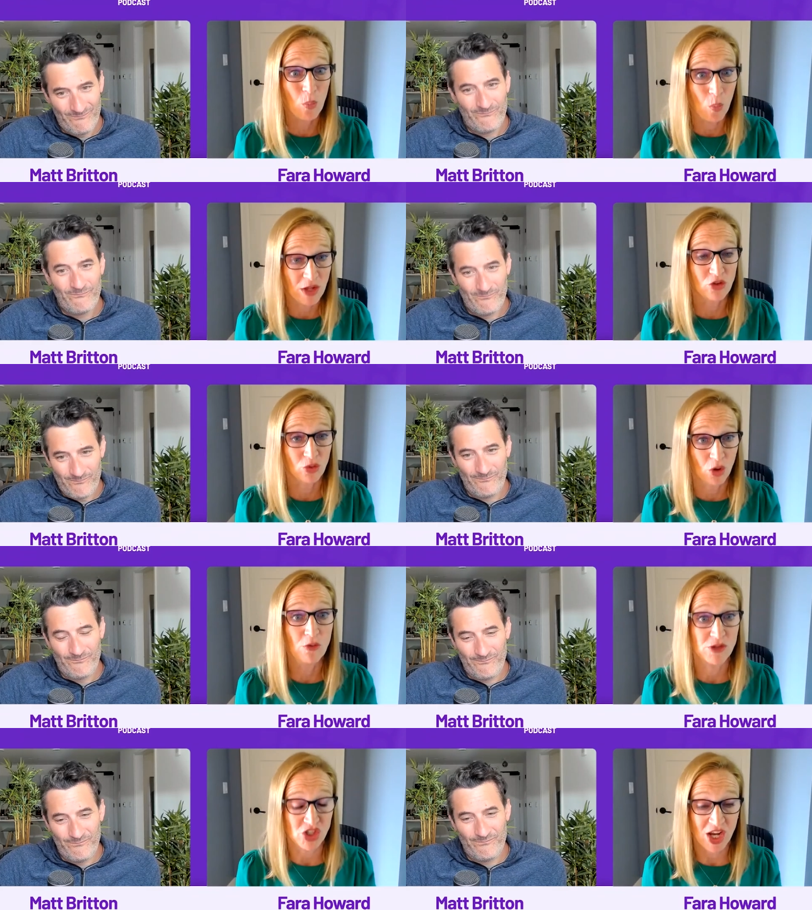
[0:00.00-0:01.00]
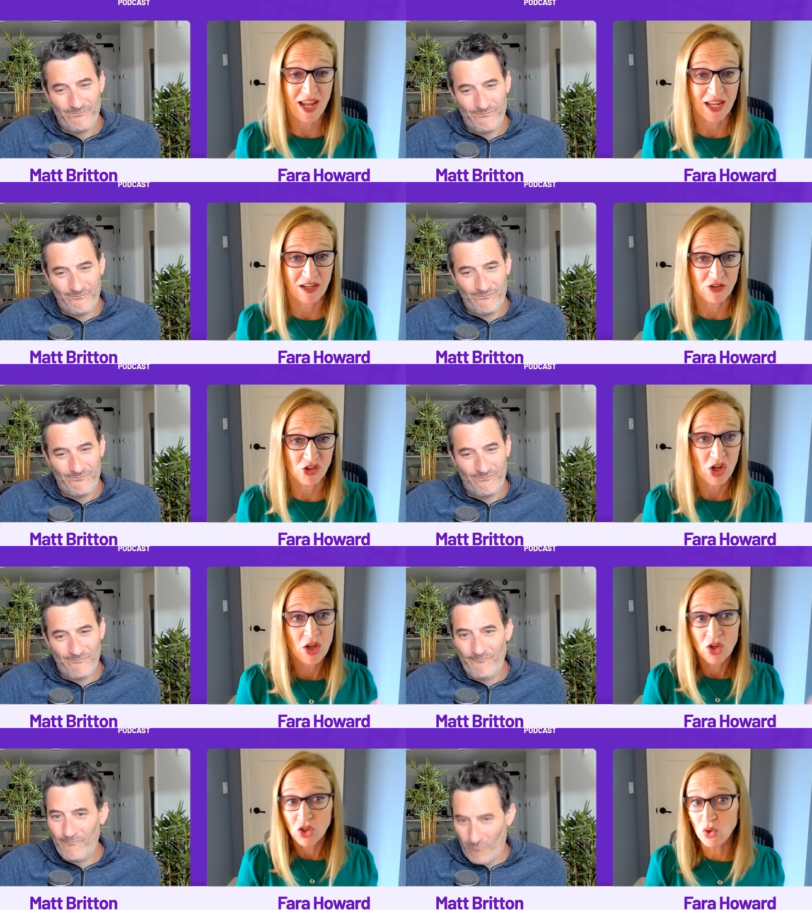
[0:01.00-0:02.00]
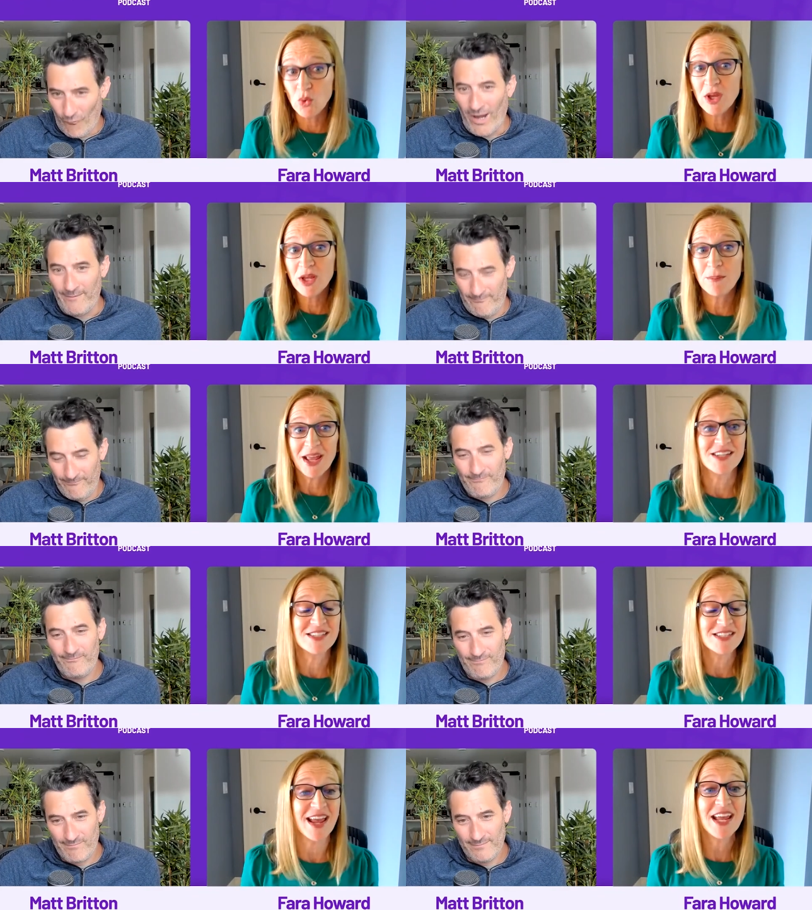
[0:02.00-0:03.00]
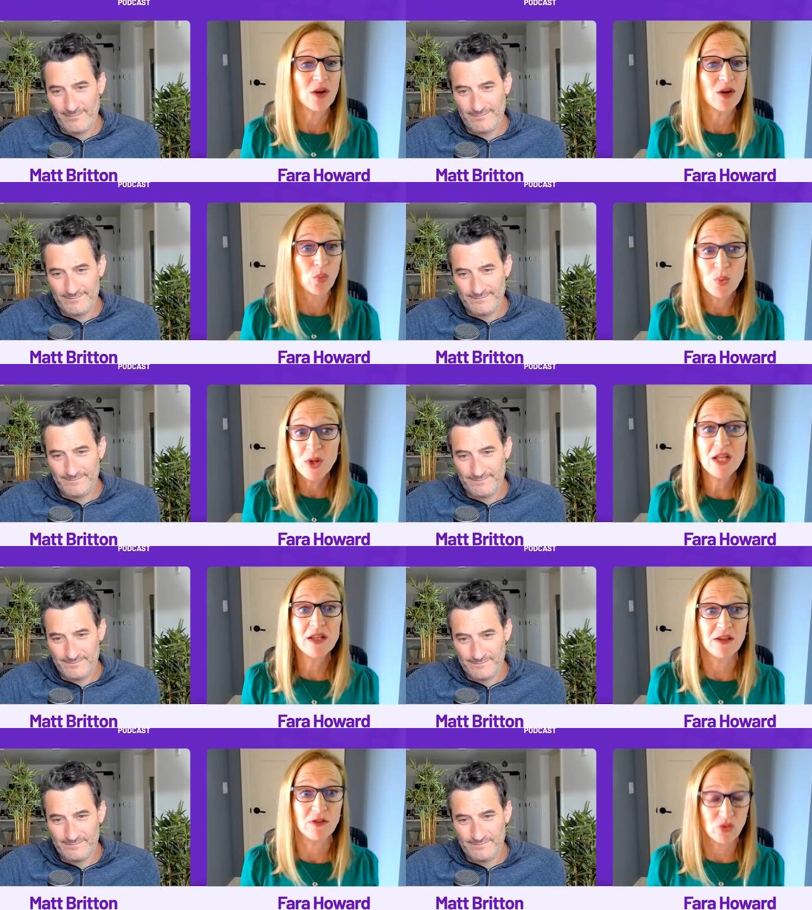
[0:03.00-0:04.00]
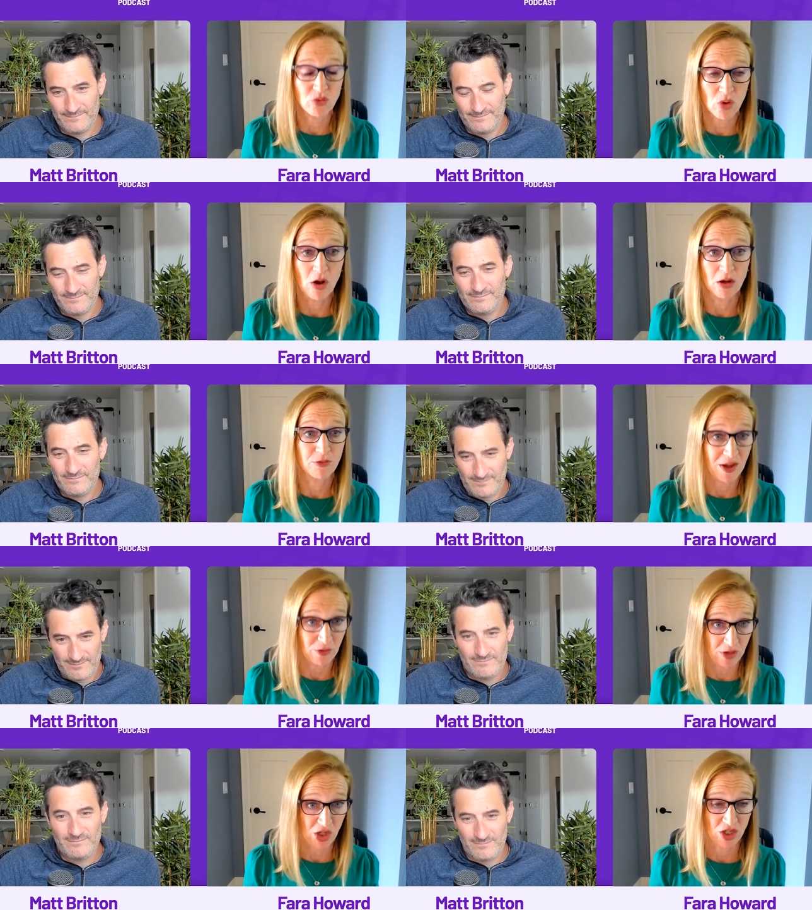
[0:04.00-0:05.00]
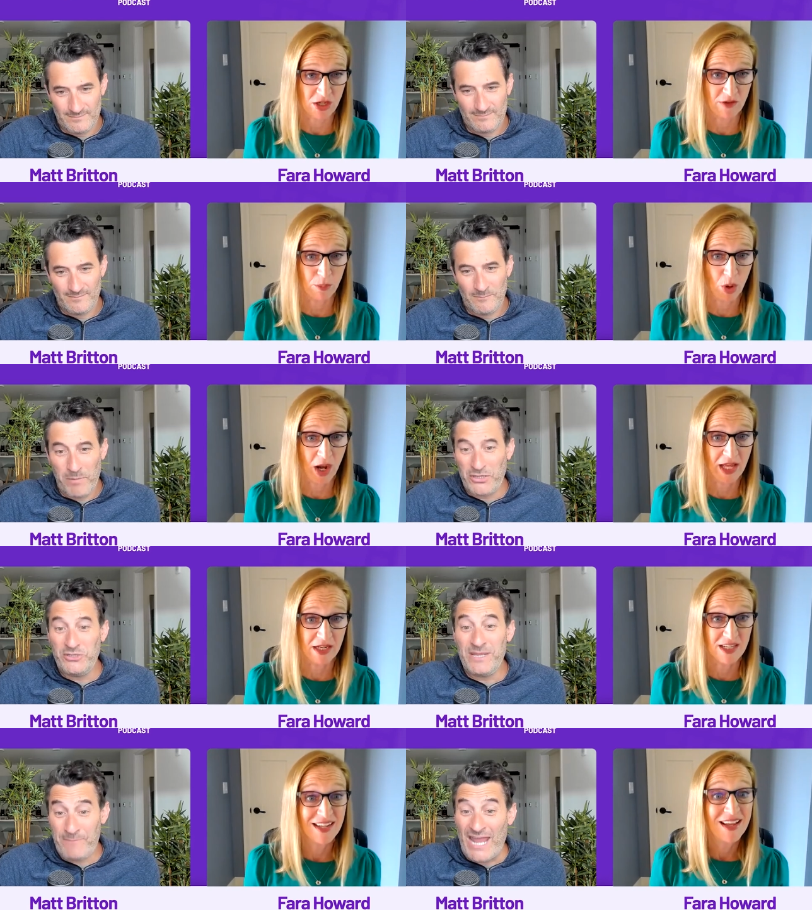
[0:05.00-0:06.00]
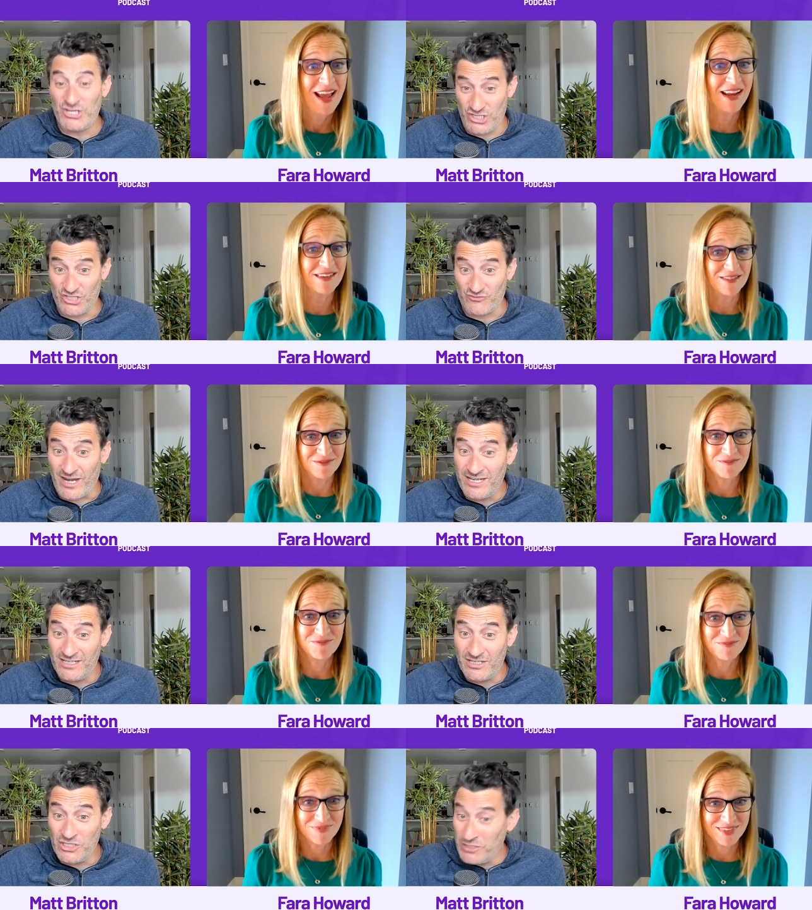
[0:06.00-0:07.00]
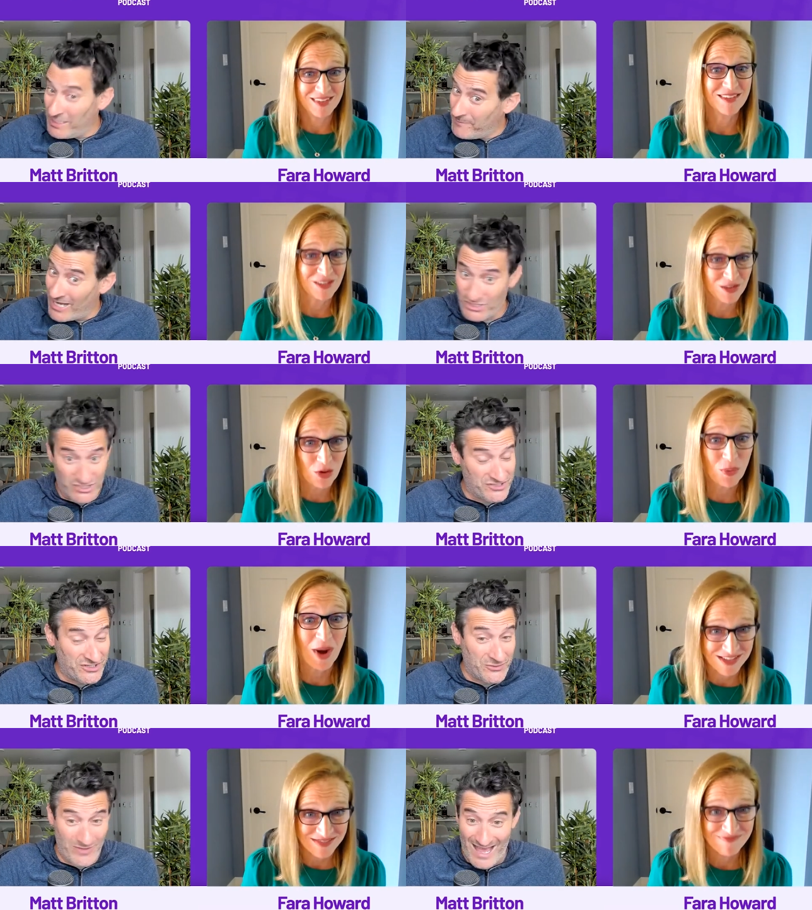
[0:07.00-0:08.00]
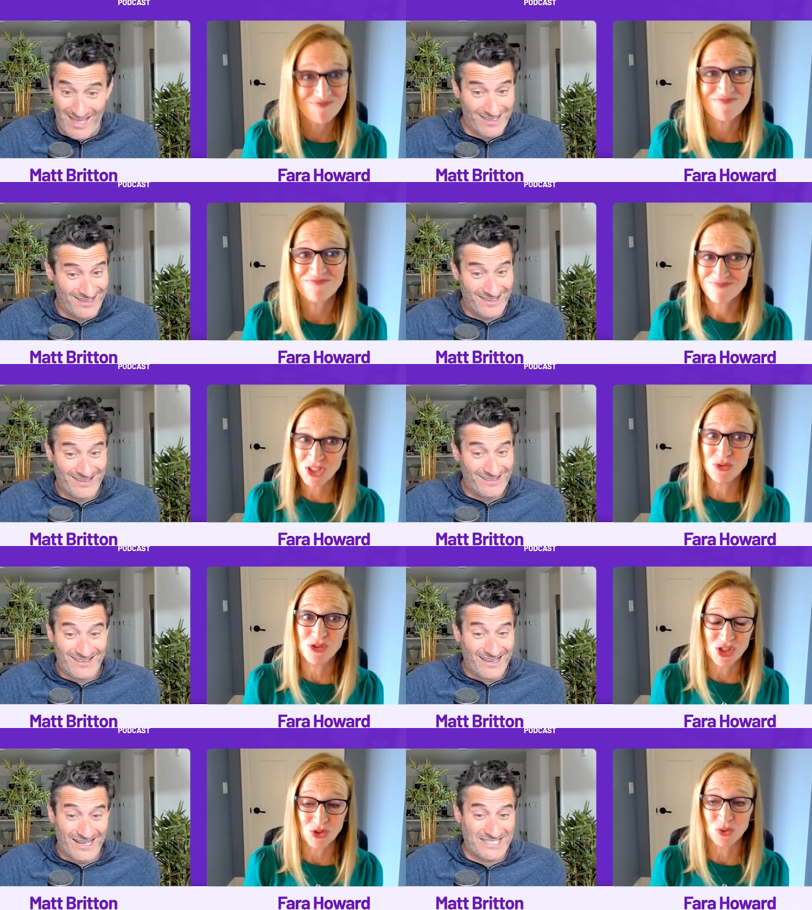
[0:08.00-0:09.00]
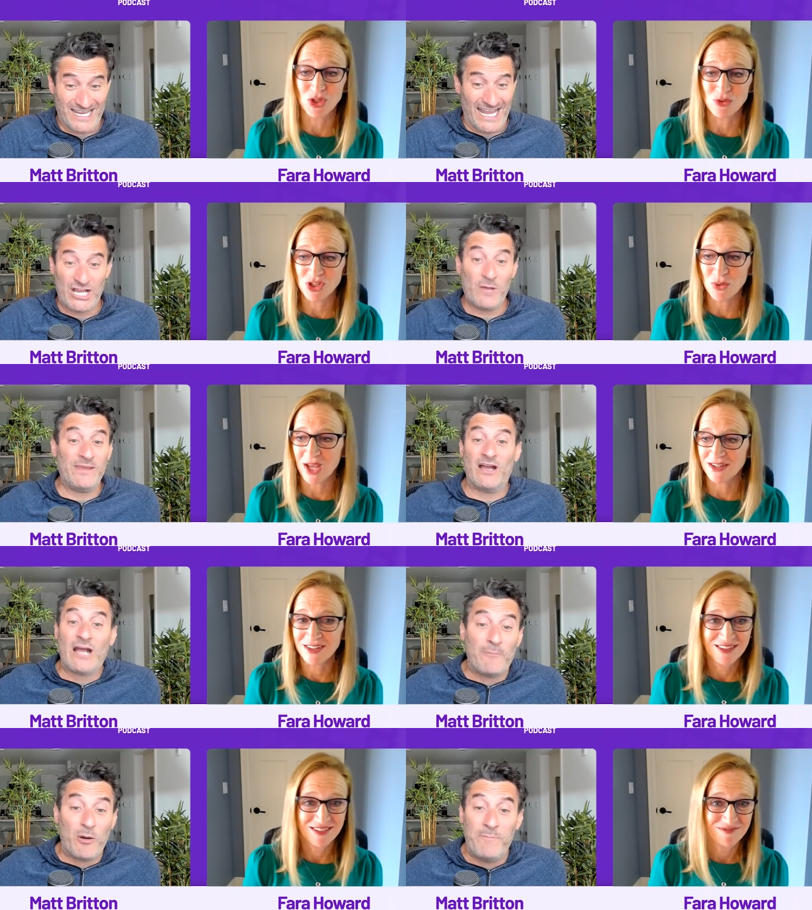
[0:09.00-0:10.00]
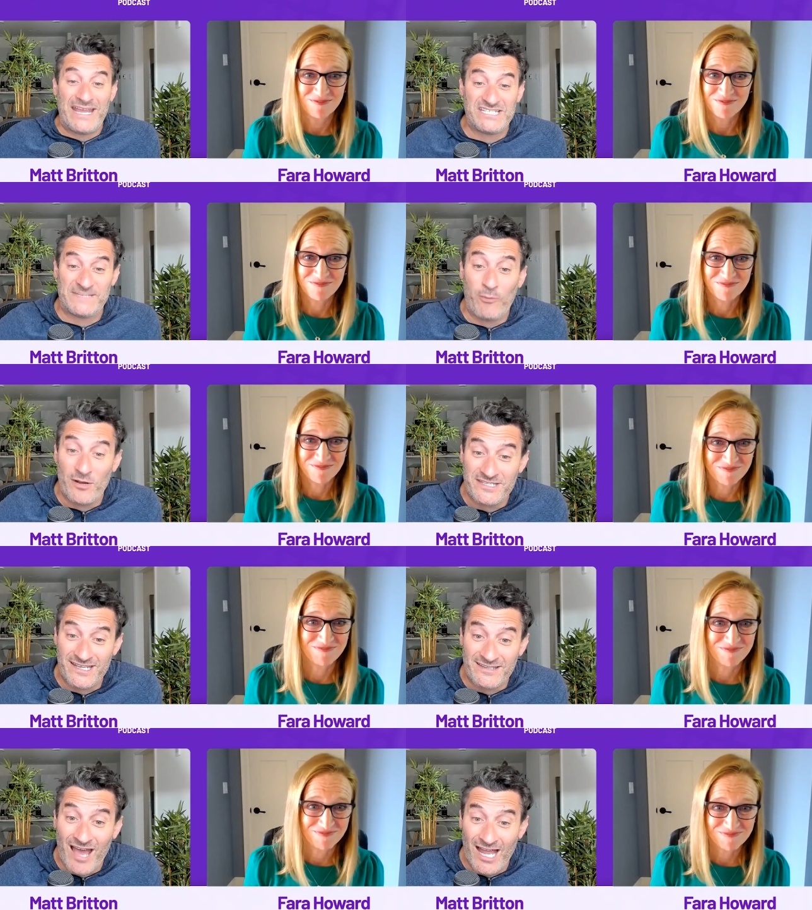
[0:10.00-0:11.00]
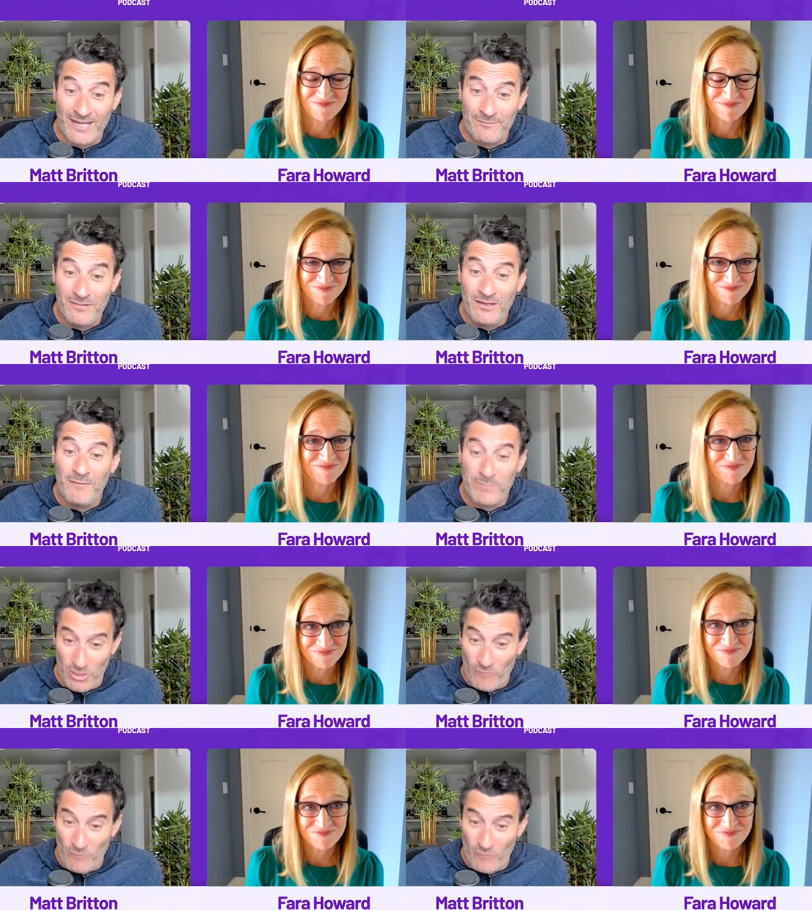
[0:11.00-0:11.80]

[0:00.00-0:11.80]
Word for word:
Speaker 1: what drove change, you can right. maintain a really strong foundation of a brand. But
Speaker 2: you need patience, right? You need patience right. to do that.
Speaker 1: You do. Because it, it could be a
Speaker 2: couple basis points at a time but